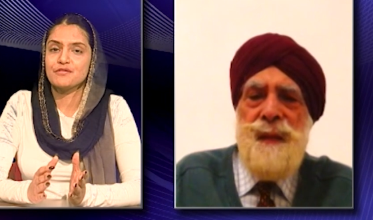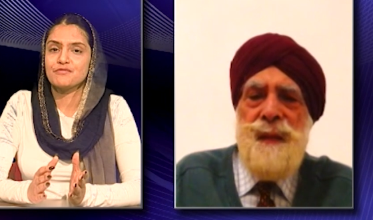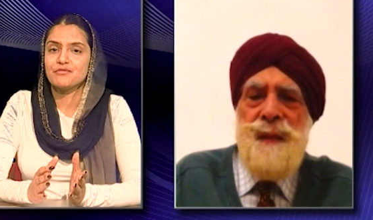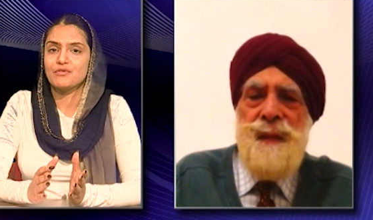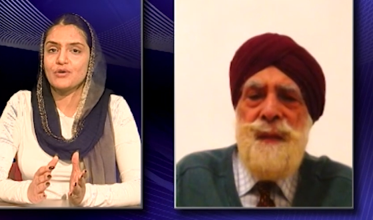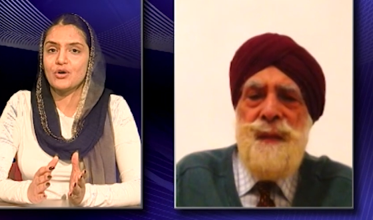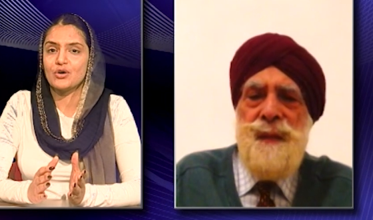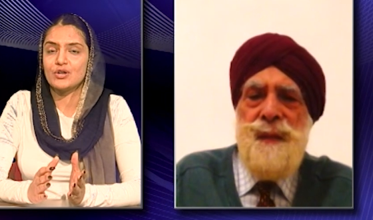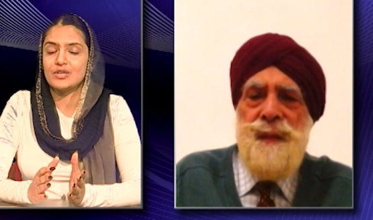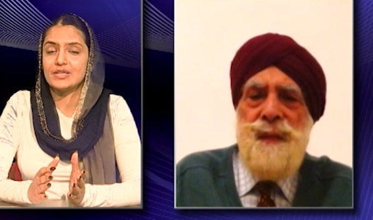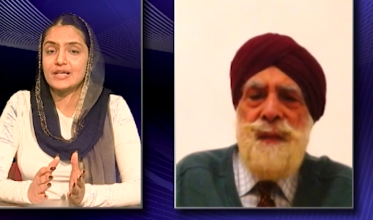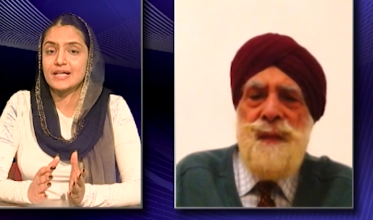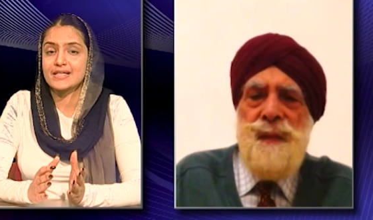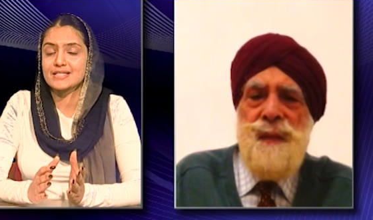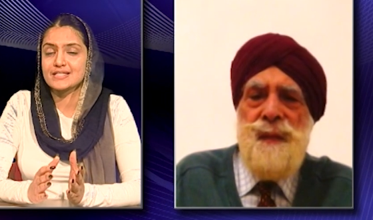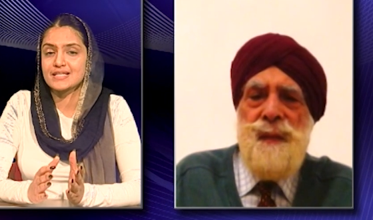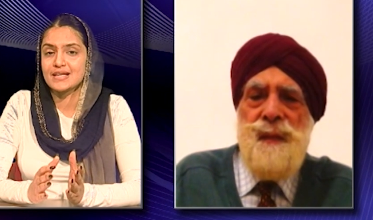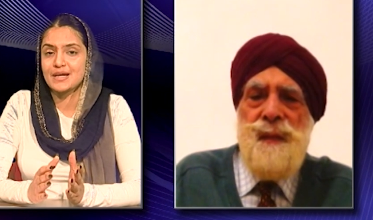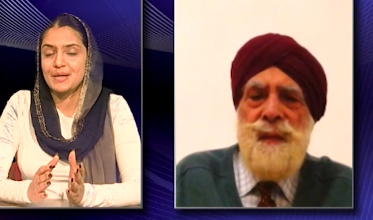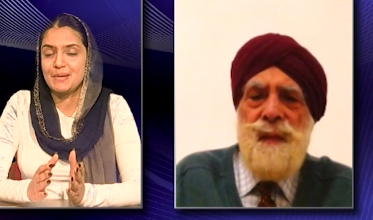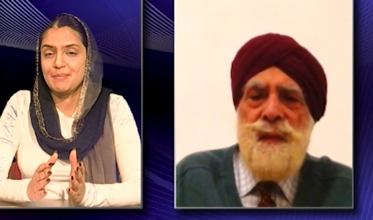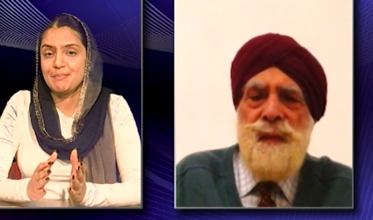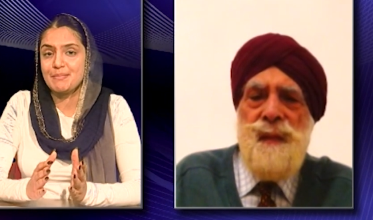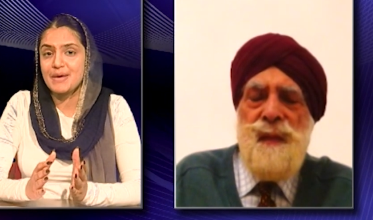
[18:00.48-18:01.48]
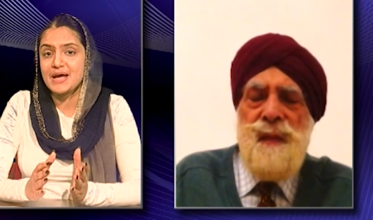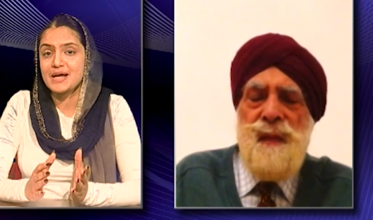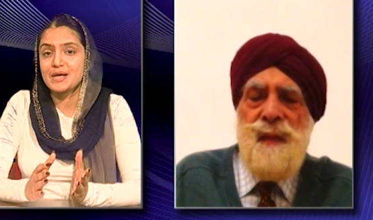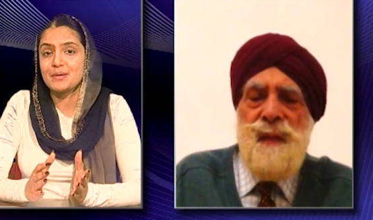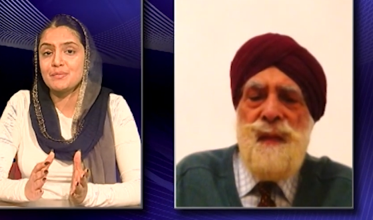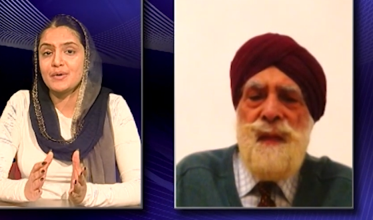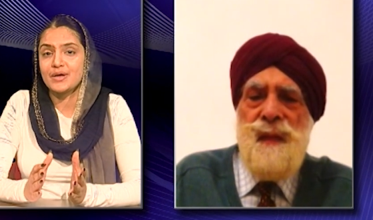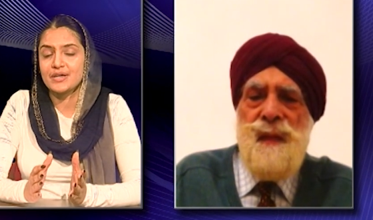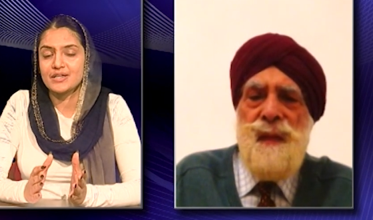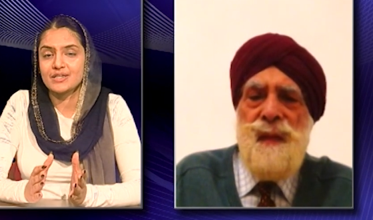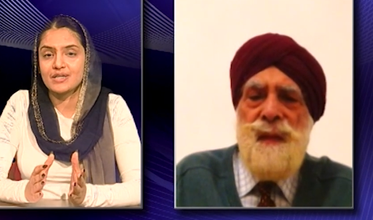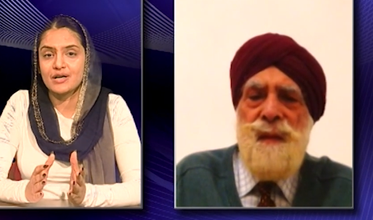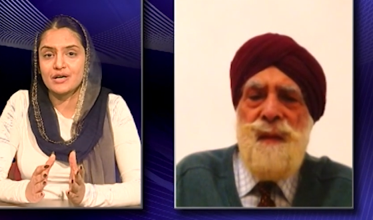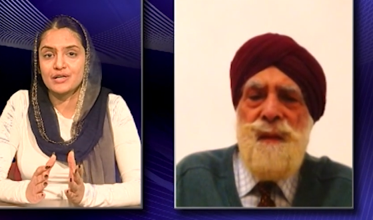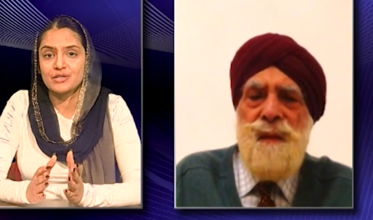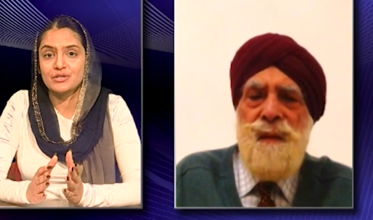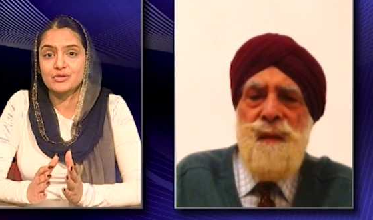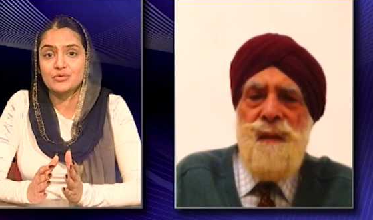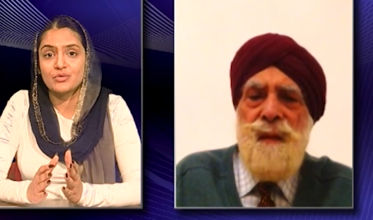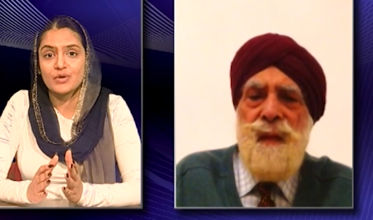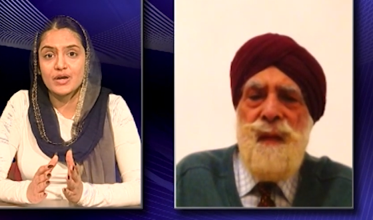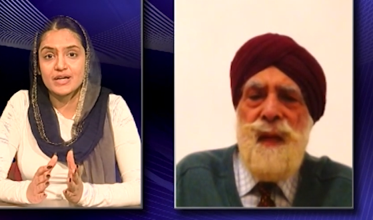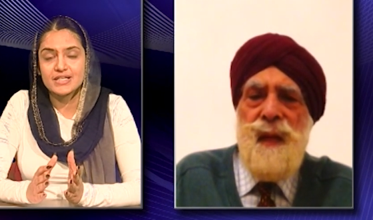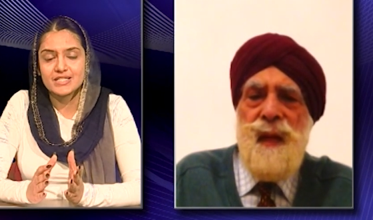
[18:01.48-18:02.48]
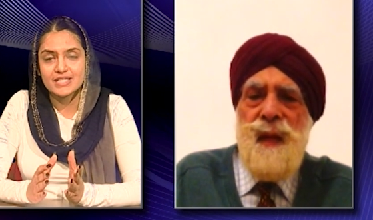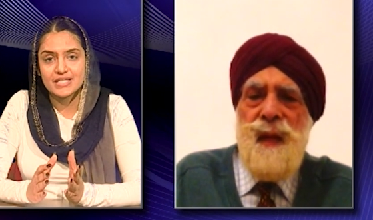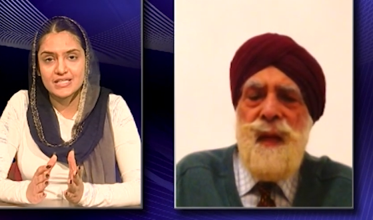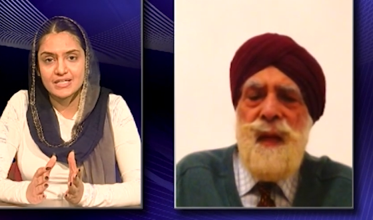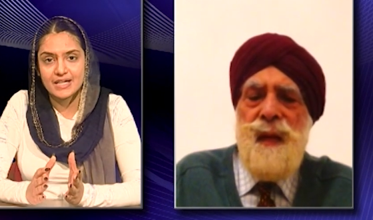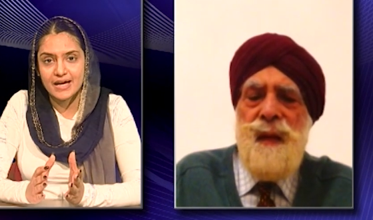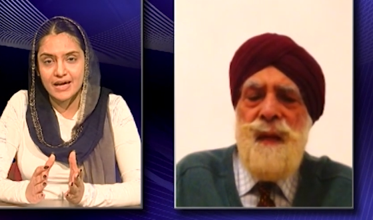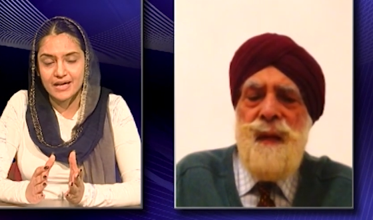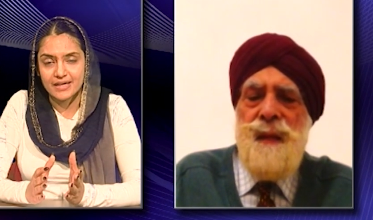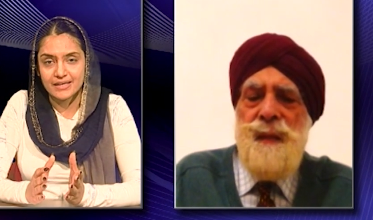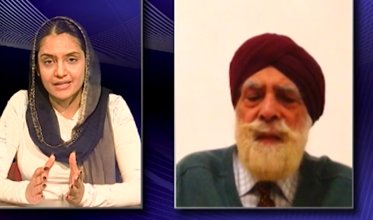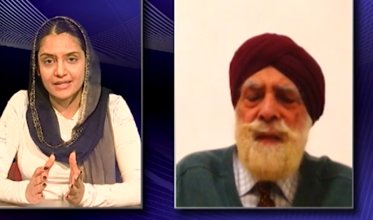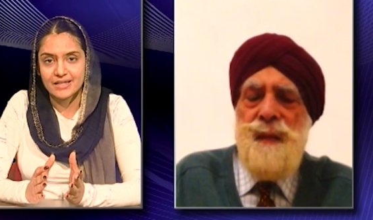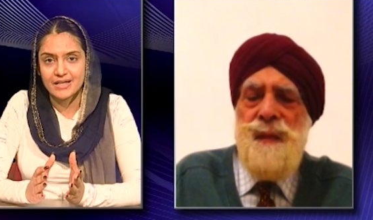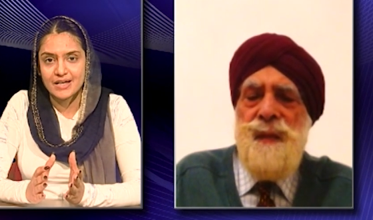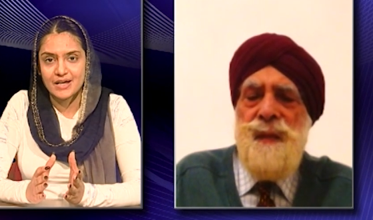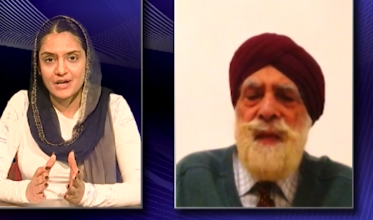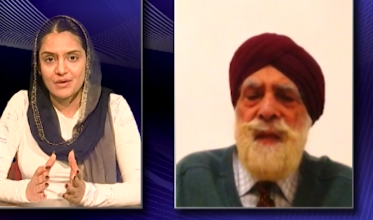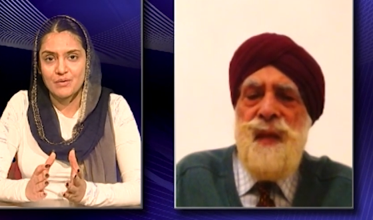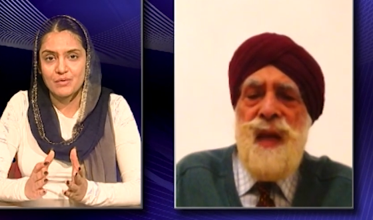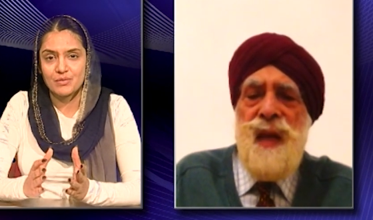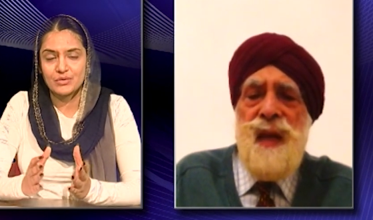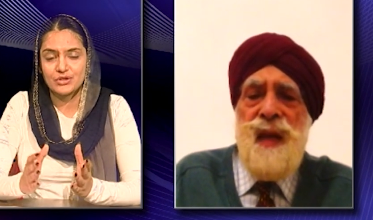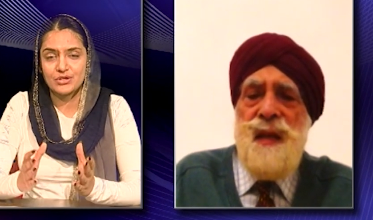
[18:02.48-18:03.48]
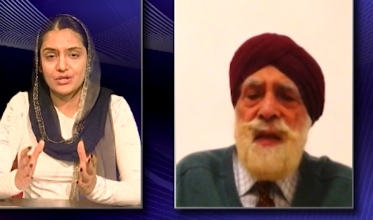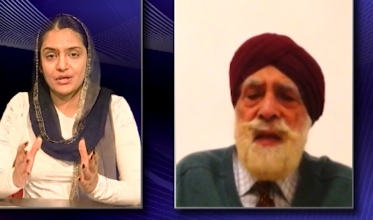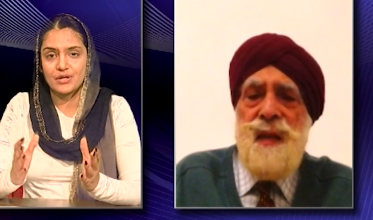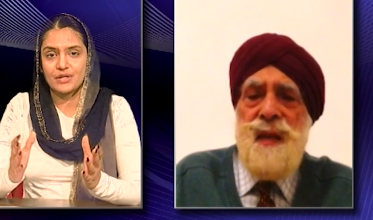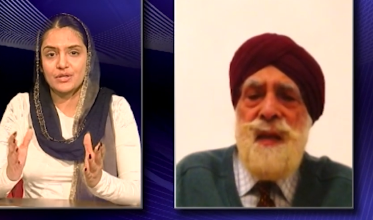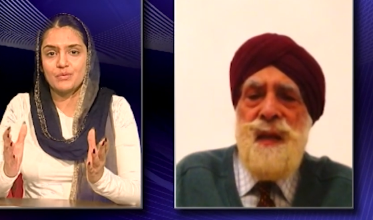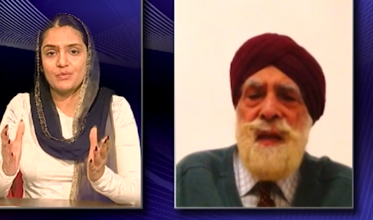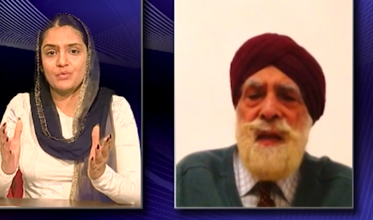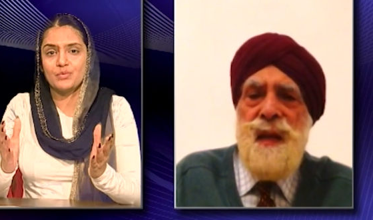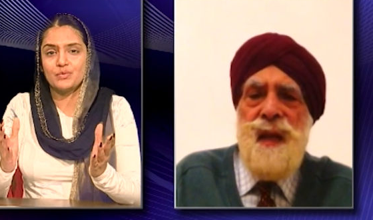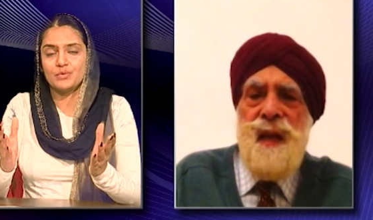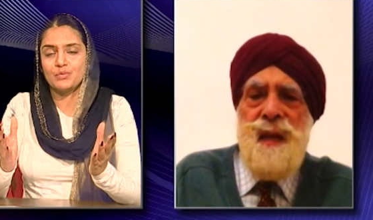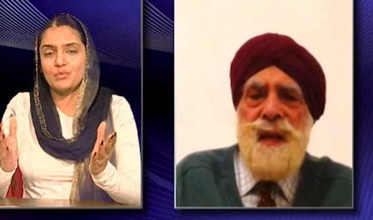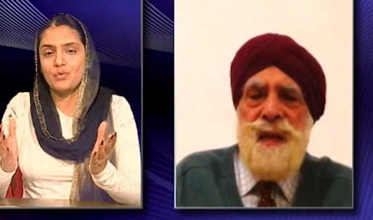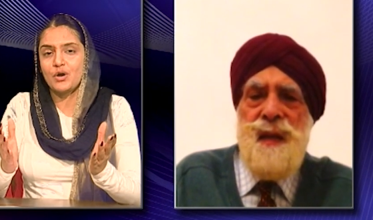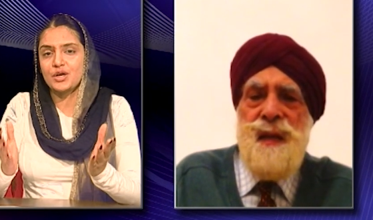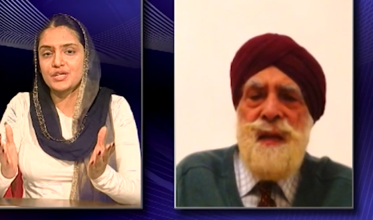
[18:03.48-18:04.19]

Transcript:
Speaker 1: for let's make America great again, yeah, the, uh, yes.